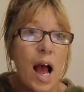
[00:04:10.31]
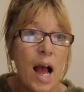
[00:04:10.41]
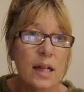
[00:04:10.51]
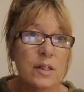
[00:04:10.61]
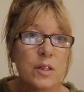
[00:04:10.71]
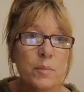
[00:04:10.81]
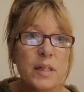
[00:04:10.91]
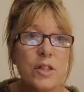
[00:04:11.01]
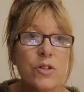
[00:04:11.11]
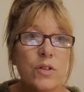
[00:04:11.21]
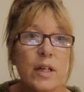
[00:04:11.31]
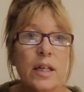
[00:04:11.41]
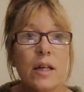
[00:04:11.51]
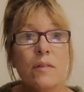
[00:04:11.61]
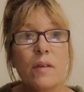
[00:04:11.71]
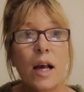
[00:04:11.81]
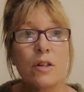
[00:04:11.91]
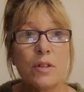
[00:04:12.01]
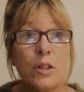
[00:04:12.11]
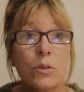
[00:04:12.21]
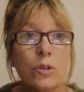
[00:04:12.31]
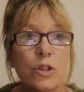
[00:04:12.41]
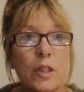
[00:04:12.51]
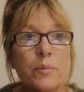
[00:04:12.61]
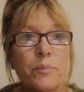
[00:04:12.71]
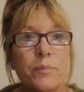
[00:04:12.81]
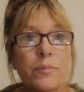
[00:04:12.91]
and the Ministry of Agriculture.